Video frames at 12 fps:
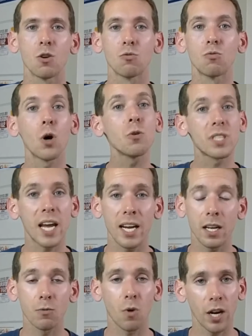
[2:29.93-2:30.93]

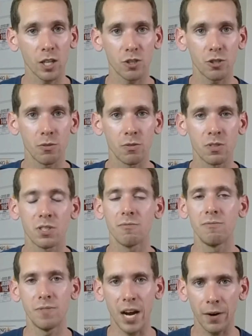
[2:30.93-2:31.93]
rotating running shoes to
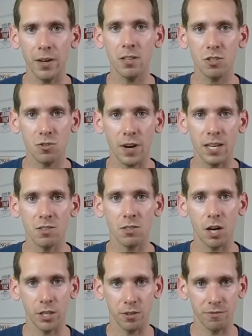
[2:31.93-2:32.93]
vary the stress
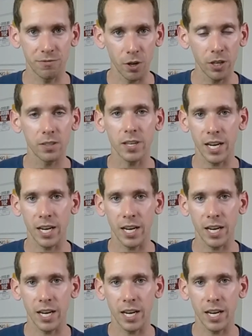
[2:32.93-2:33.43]
on your foot